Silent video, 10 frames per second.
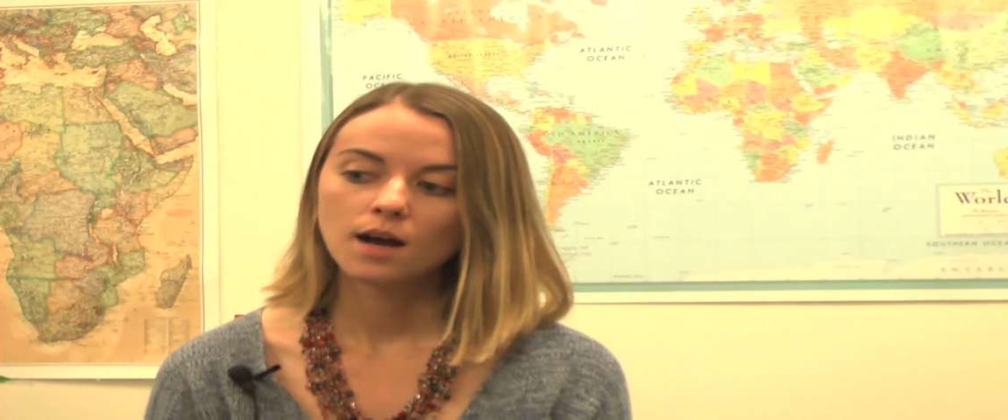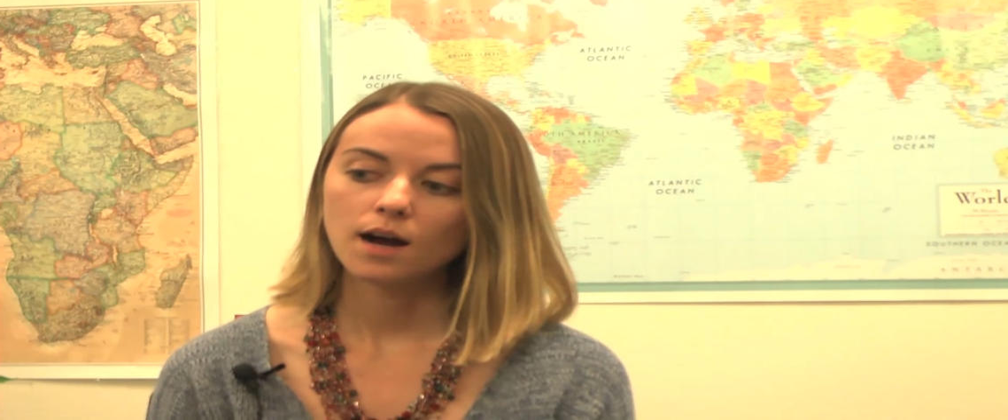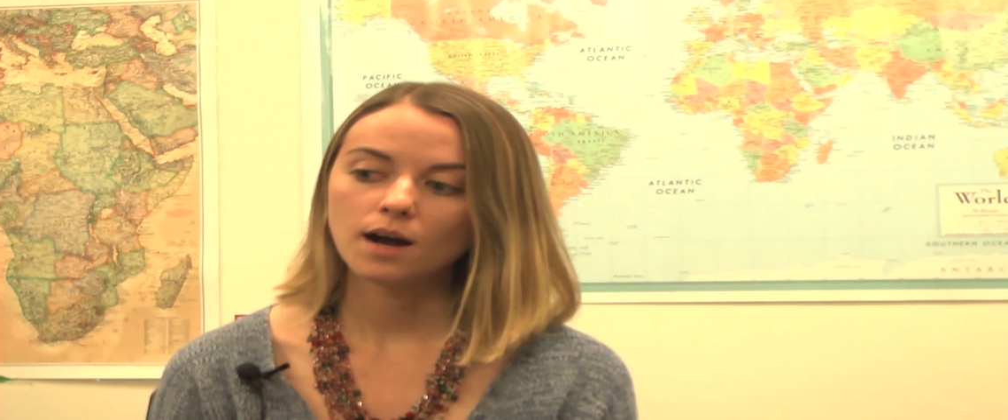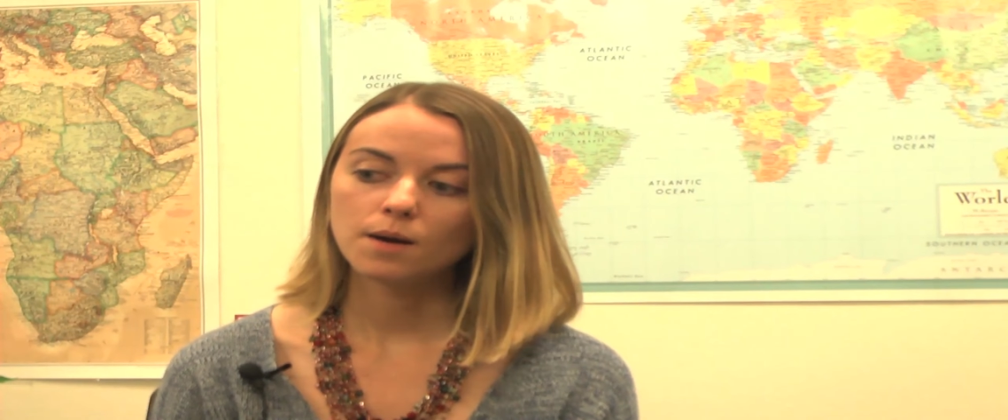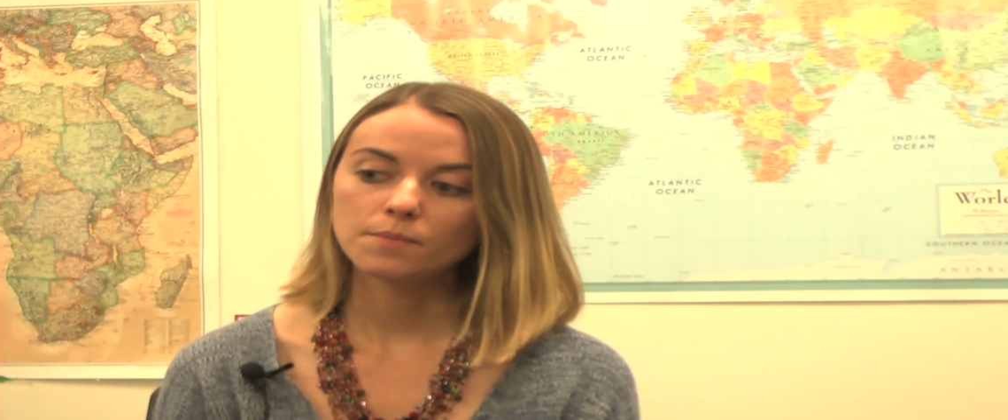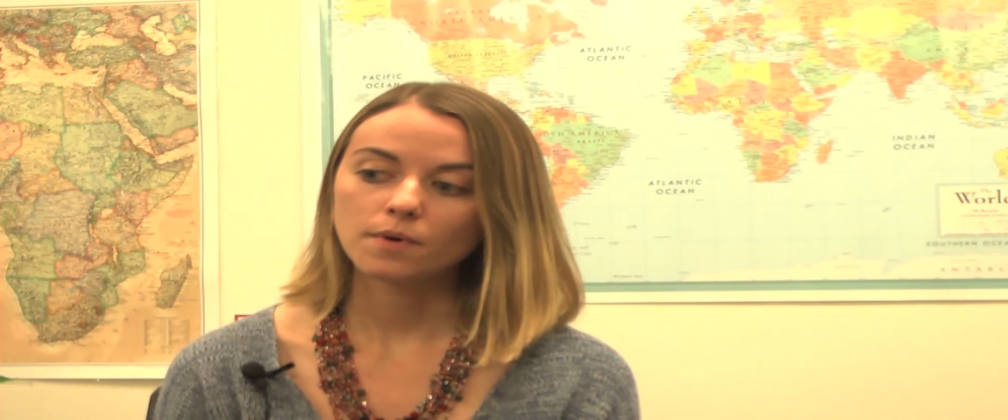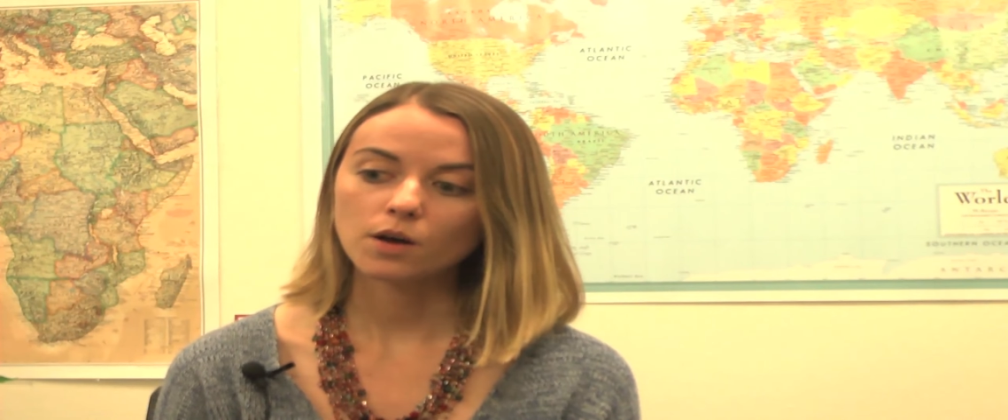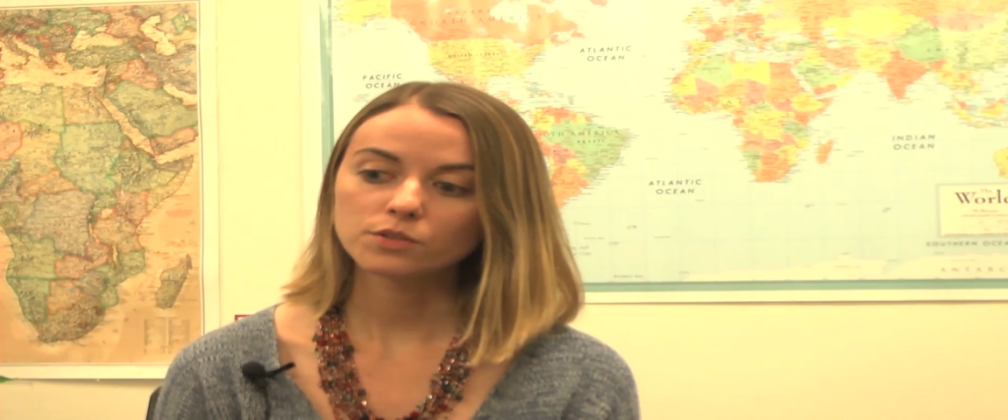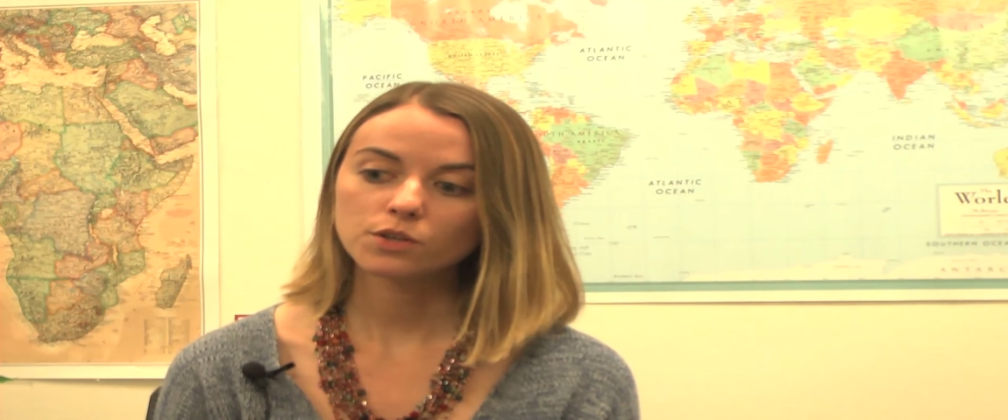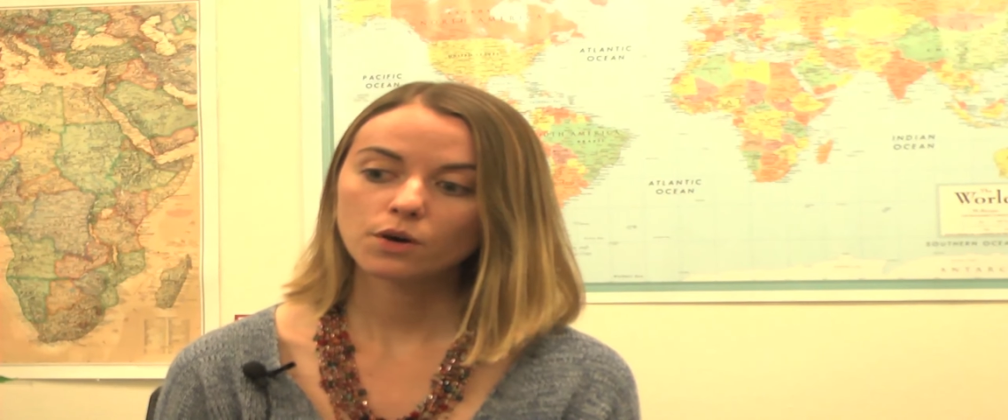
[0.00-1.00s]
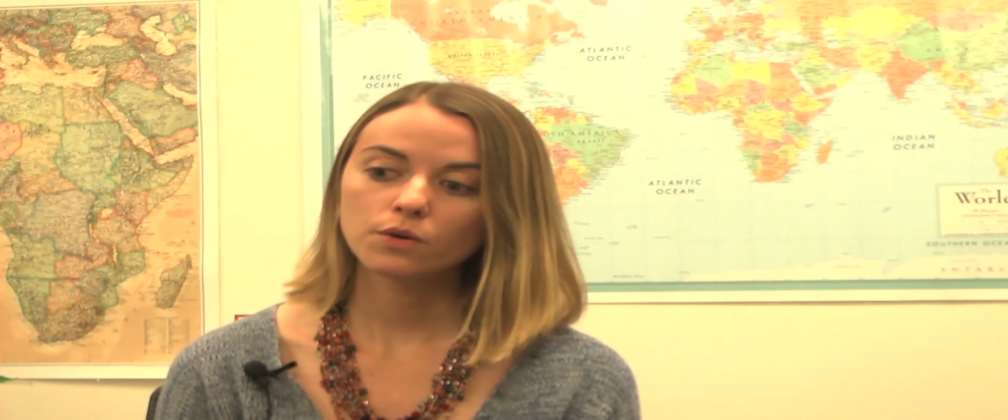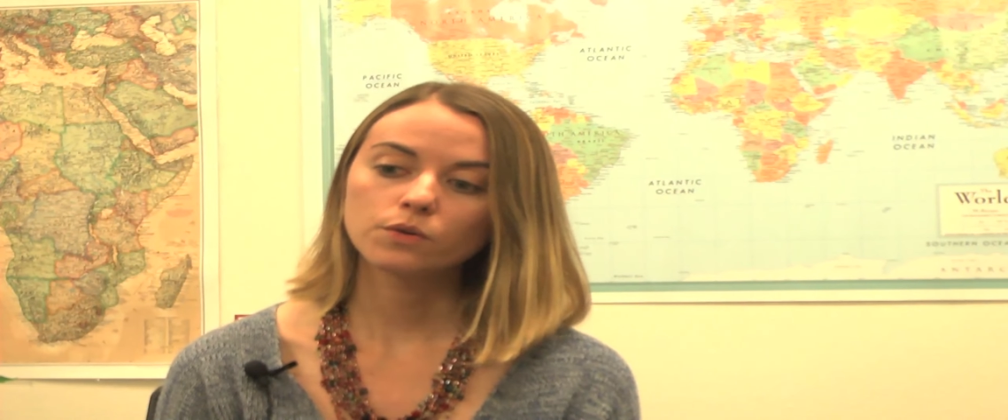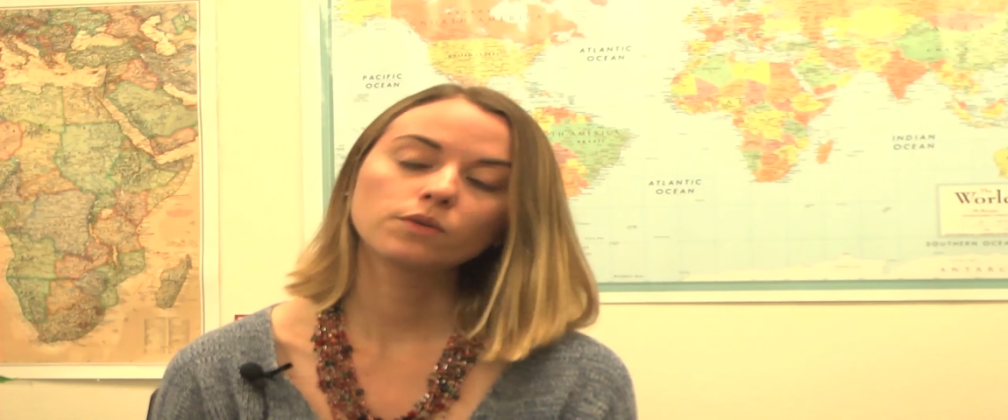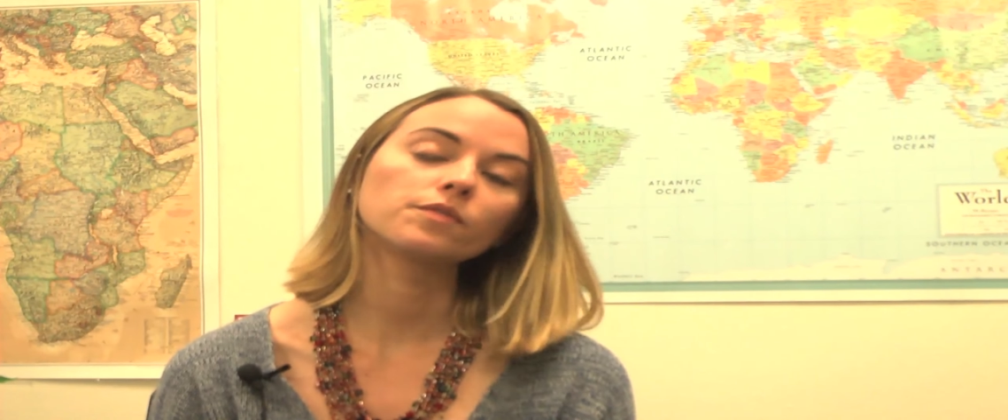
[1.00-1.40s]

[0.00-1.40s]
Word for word: Um, also,